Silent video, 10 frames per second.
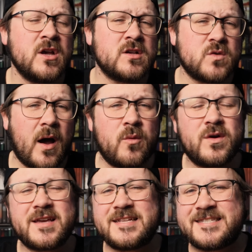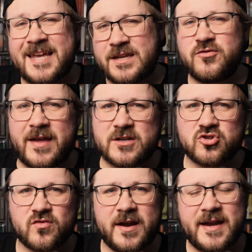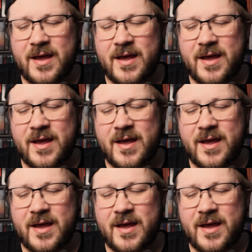So I want to continue that trend,